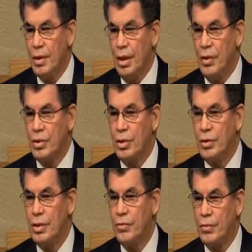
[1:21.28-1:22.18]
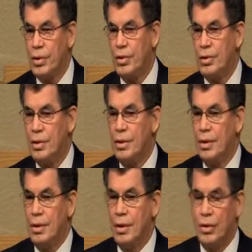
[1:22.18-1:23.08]
And so this verse
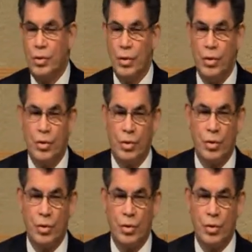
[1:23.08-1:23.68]
is used